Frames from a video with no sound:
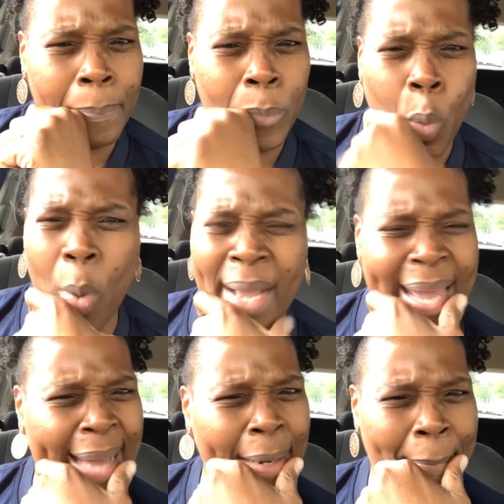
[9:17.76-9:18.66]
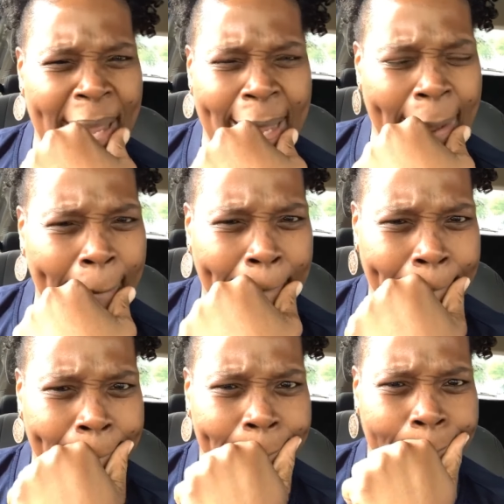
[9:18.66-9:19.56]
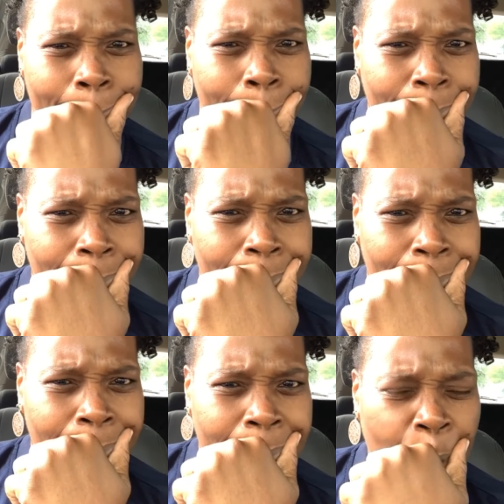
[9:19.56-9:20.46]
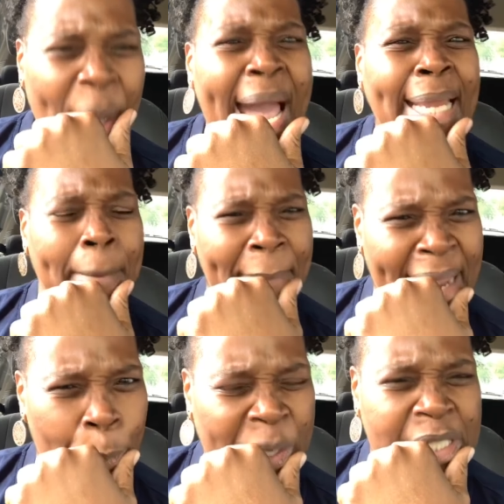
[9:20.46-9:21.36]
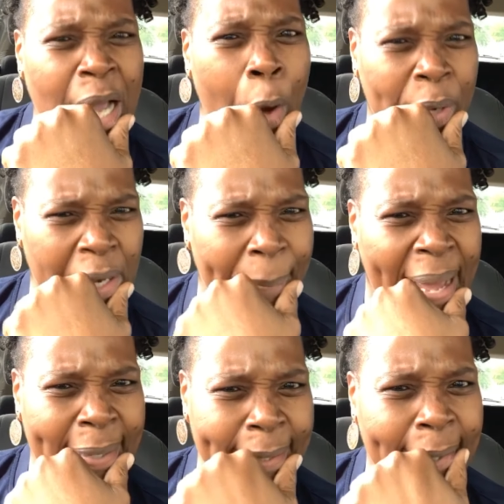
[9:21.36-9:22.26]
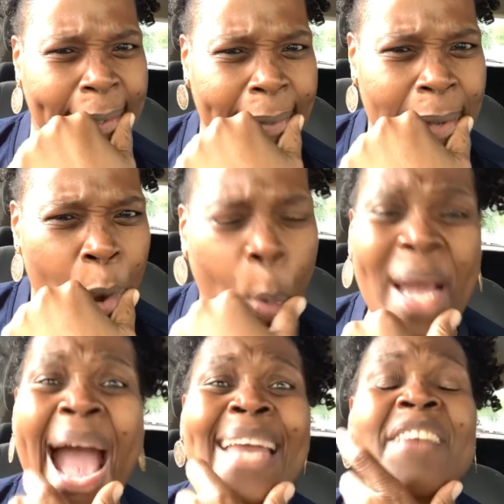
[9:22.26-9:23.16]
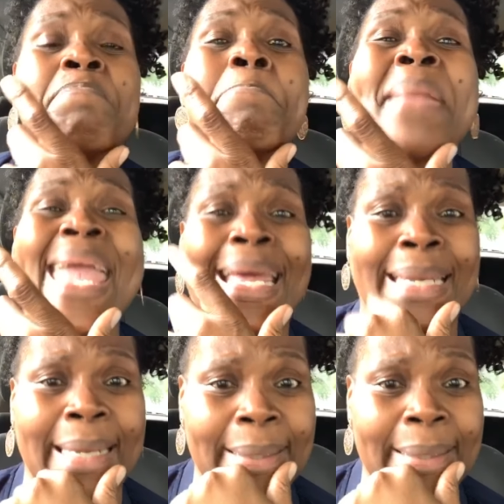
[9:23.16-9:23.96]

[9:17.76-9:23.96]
What kind of man? What kind of man we talking about here? What kind of men?